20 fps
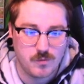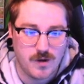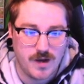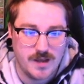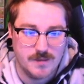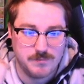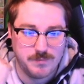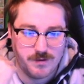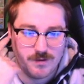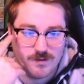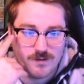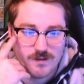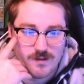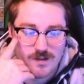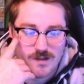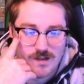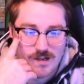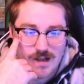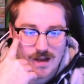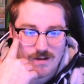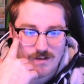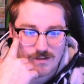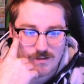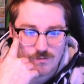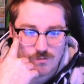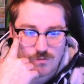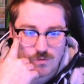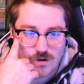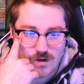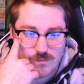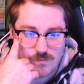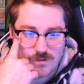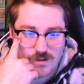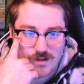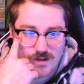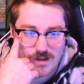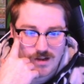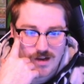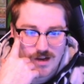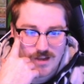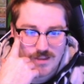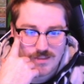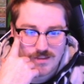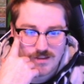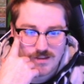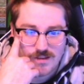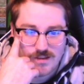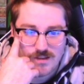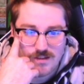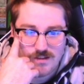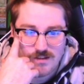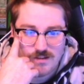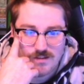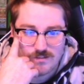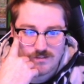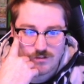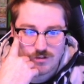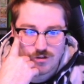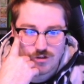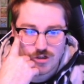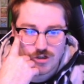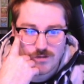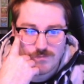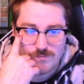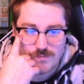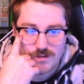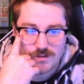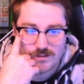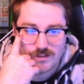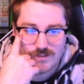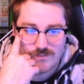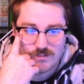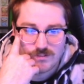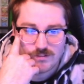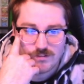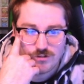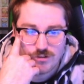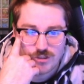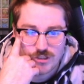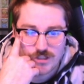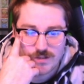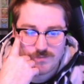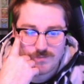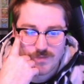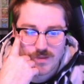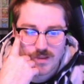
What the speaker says: white, but I like him quite a bit. I think he is a good middle evolution.